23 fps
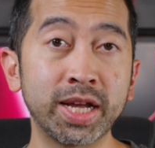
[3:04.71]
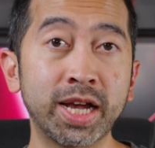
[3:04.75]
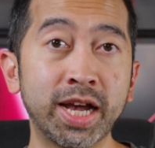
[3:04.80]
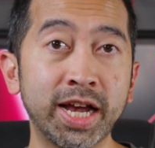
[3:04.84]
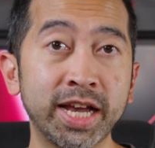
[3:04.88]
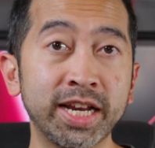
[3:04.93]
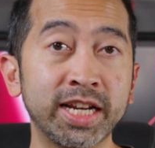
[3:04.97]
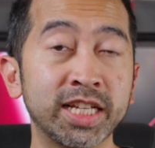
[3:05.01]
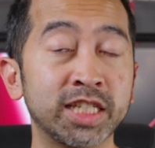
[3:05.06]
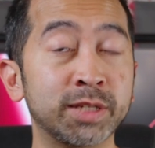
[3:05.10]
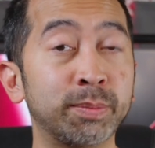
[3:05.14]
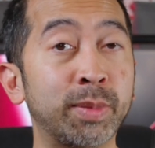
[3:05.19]

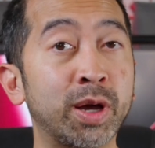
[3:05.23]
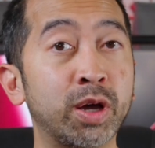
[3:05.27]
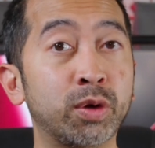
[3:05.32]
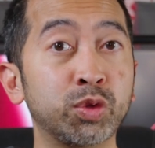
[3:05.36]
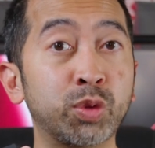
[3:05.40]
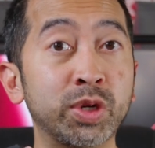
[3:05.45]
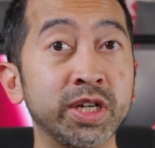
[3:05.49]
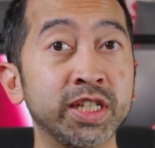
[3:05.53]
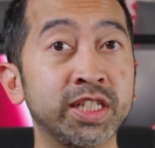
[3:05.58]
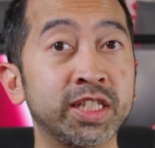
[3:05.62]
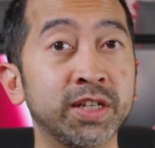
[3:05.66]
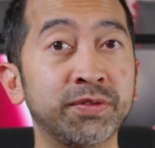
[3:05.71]
height is about
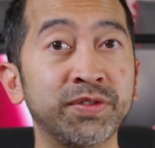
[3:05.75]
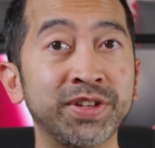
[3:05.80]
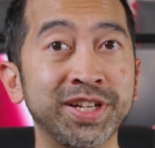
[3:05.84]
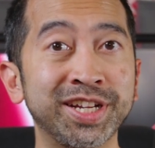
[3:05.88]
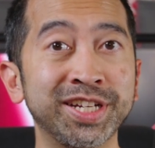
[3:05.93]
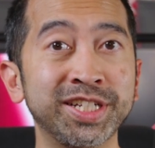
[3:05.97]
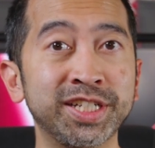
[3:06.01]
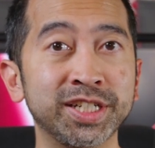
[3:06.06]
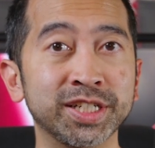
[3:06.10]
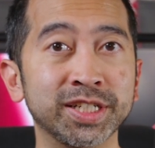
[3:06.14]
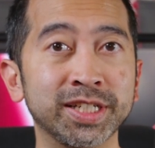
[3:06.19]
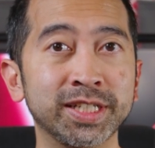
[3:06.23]
27
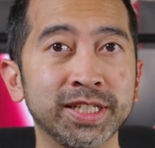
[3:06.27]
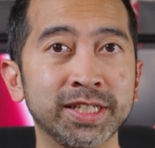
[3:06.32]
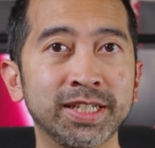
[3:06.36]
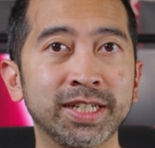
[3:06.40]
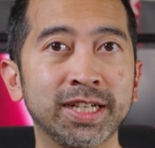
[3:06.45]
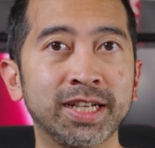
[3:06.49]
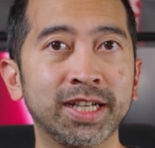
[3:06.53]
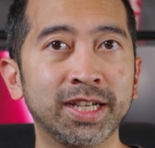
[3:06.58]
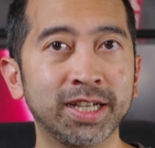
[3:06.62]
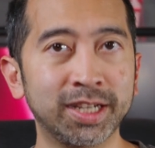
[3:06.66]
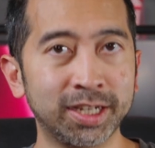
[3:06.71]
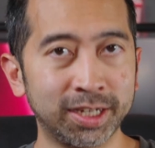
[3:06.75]
inches.
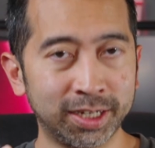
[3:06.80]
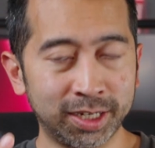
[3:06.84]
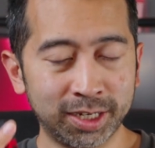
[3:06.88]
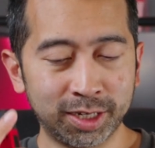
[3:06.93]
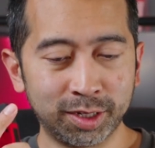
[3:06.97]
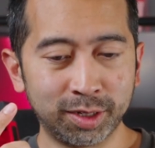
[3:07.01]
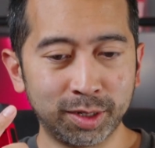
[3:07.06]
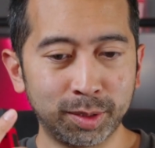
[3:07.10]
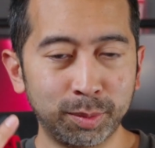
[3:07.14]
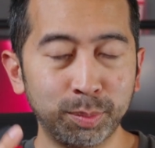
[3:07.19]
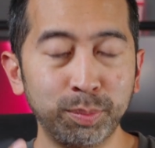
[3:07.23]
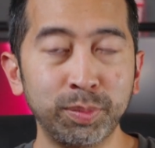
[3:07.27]

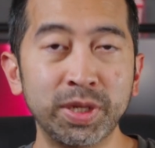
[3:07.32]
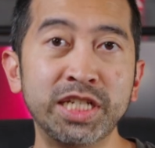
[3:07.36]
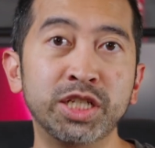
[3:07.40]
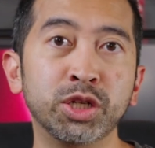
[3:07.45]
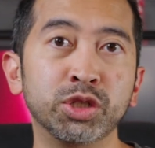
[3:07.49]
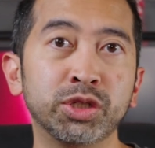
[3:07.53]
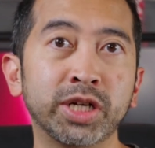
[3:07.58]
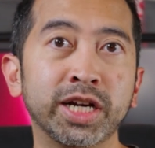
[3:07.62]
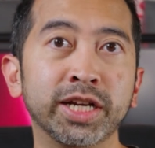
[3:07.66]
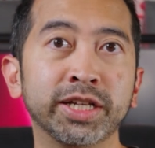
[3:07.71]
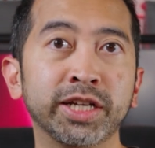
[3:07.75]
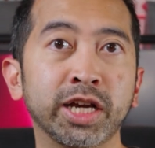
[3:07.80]
Please don't
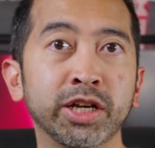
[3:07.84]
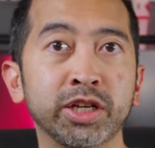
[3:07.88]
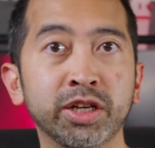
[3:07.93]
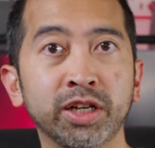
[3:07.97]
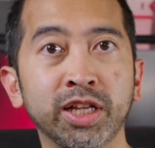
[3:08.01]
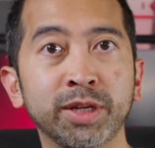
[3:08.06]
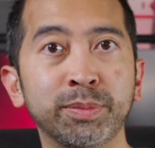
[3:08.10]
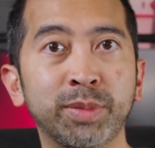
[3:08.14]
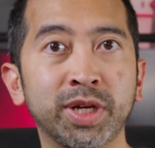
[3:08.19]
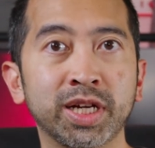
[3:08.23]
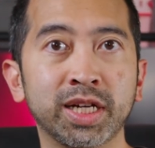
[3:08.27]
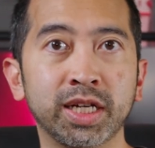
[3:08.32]
try to
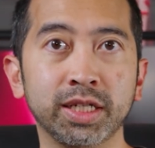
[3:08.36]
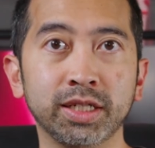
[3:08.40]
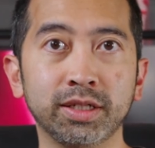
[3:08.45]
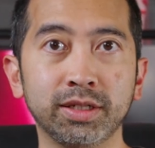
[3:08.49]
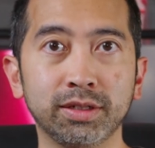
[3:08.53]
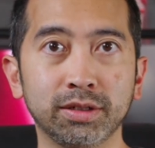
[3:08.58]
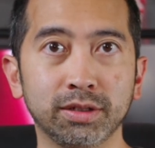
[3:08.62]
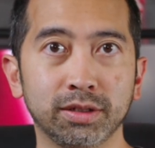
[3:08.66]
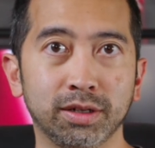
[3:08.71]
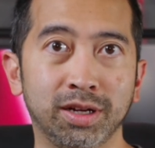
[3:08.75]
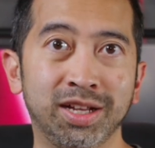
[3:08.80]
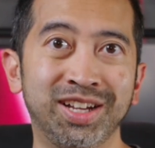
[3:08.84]
calculate my height.
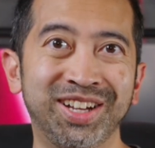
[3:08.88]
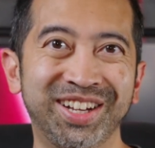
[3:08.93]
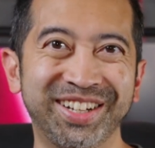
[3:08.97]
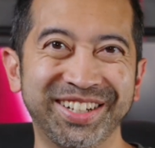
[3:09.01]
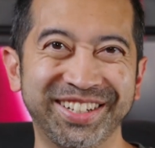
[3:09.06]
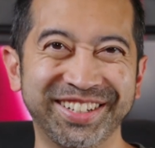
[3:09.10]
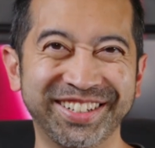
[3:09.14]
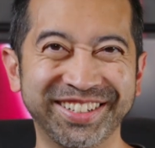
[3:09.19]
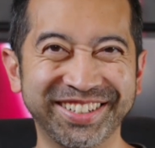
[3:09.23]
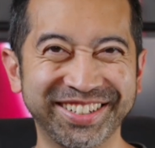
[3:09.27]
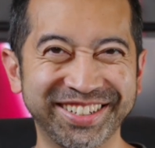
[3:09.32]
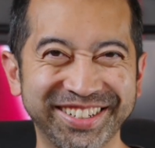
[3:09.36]

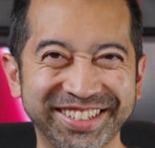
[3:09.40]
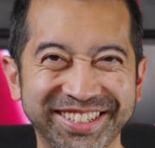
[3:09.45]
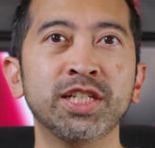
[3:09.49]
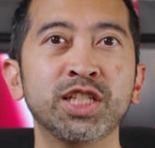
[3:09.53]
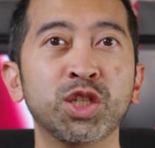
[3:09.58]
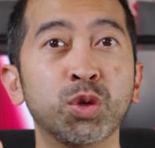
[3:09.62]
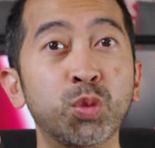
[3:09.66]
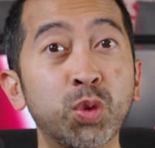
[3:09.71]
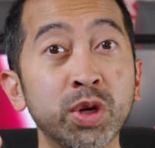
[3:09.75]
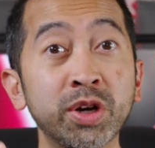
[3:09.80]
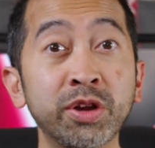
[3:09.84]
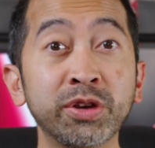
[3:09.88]

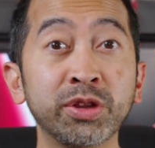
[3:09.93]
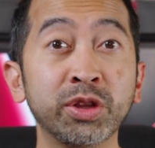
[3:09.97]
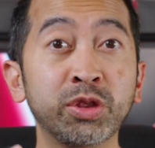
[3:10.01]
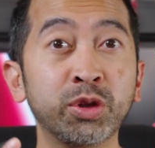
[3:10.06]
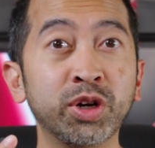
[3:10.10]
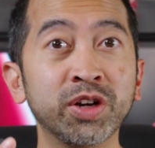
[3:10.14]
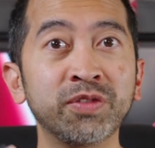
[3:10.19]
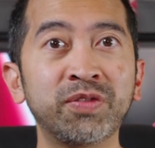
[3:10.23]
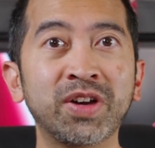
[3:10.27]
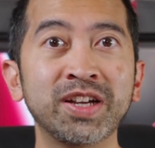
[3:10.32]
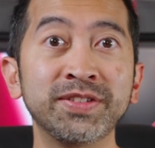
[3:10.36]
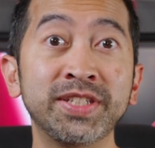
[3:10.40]
So
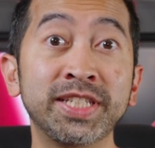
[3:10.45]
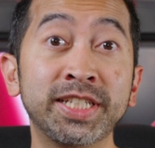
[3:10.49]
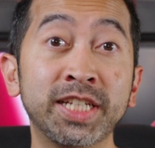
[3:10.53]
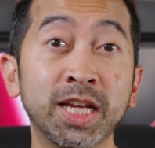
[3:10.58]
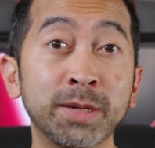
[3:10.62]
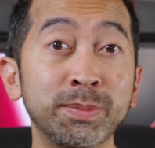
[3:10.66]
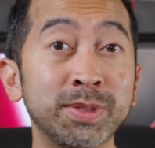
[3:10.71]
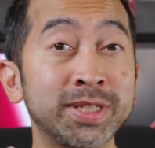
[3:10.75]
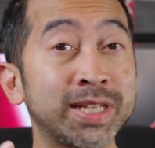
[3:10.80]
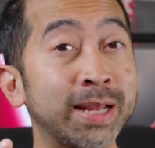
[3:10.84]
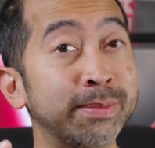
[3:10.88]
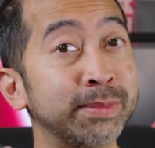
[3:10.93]
135
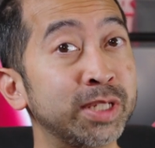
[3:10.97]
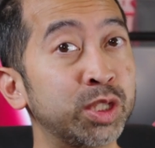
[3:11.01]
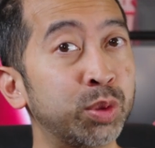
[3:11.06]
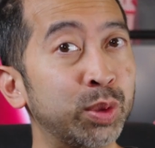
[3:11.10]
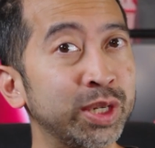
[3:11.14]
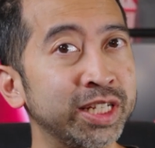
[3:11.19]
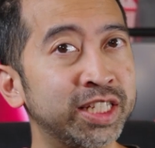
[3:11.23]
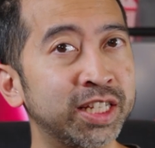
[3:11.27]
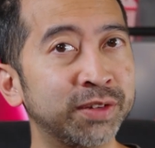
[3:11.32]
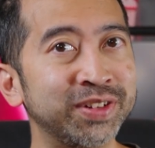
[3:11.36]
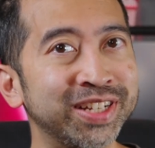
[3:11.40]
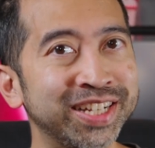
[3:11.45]
steps times
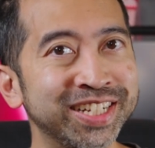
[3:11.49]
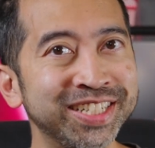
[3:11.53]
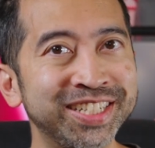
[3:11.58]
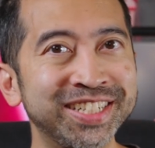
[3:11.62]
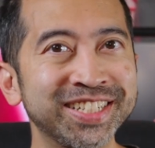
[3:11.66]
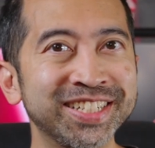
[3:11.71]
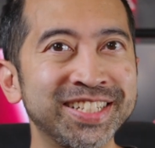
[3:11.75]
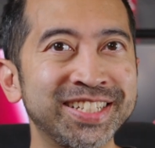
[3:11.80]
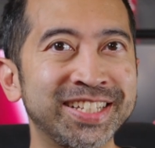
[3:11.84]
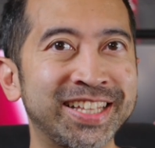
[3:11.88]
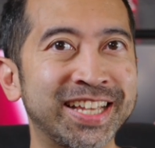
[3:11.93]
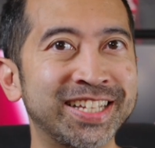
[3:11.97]
27
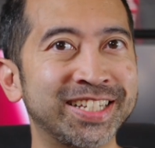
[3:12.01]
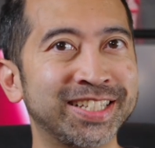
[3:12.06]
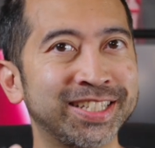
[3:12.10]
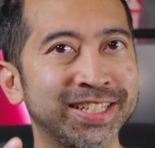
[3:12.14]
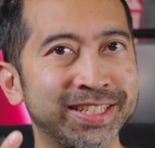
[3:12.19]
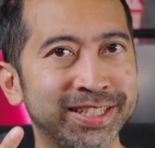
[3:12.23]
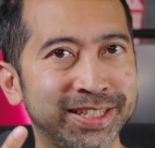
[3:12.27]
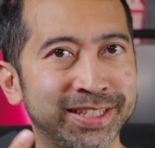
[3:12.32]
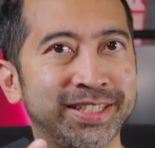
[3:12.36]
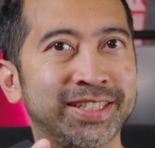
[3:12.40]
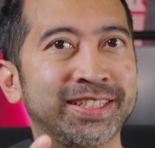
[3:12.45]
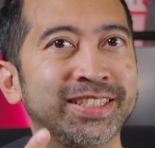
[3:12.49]
inches,
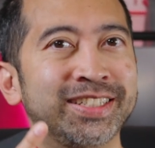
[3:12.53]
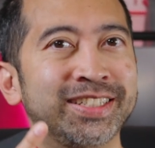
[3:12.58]
that